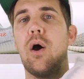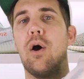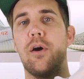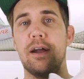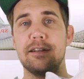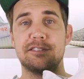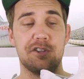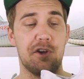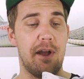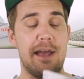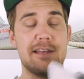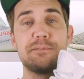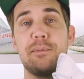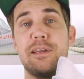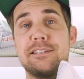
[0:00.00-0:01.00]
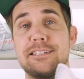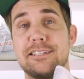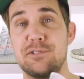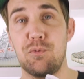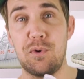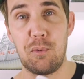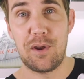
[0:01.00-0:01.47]
Alright, so as
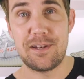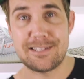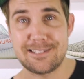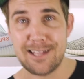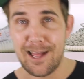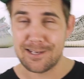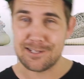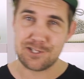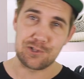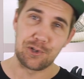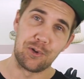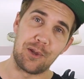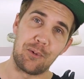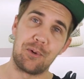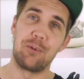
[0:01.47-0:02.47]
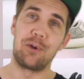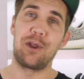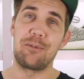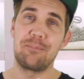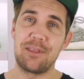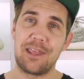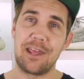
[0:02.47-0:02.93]
mentioned, we weren't entirely sure that we were going
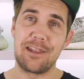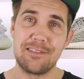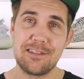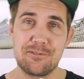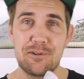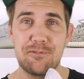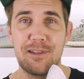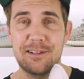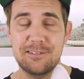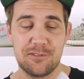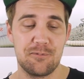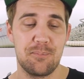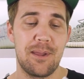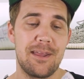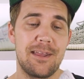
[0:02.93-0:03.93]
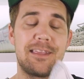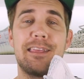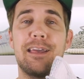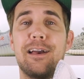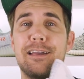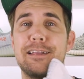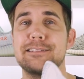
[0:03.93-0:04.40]
to be getting the reflective pair
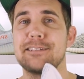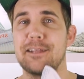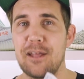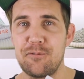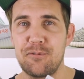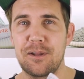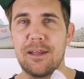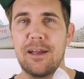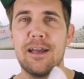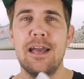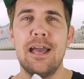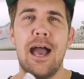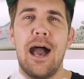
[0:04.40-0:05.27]
here in South Africa.